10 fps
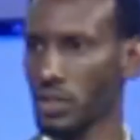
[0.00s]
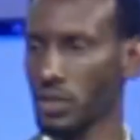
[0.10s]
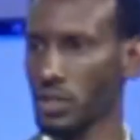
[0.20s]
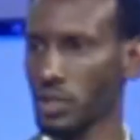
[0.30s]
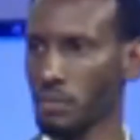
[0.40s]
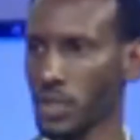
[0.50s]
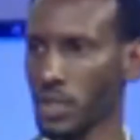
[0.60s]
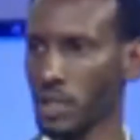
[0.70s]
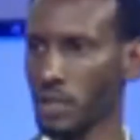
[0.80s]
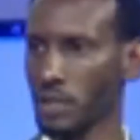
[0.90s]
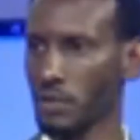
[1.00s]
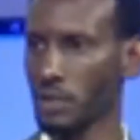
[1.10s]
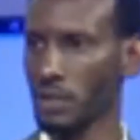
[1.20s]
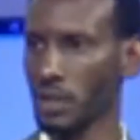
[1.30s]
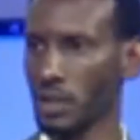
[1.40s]
not something that is
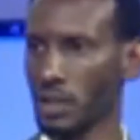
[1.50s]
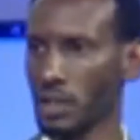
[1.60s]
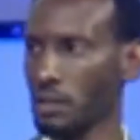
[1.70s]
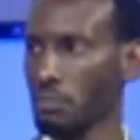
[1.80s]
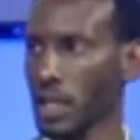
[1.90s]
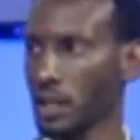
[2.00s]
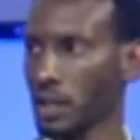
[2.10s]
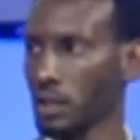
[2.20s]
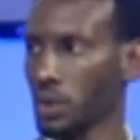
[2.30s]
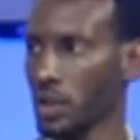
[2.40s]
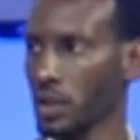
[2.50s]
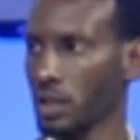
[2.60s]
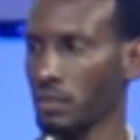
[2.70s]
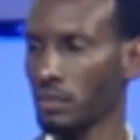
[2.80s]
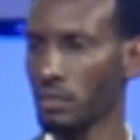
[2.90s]
done by any one
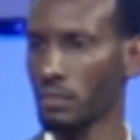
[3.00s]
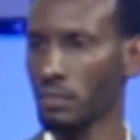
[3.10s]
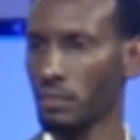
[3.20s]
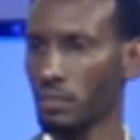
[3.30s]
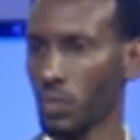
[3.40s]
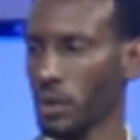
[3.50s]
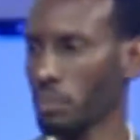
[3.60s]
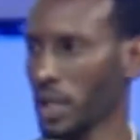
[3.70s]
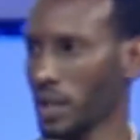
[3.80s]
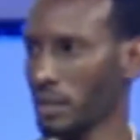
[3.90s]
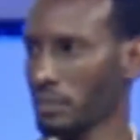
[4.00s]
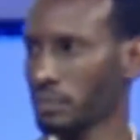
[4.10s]
player.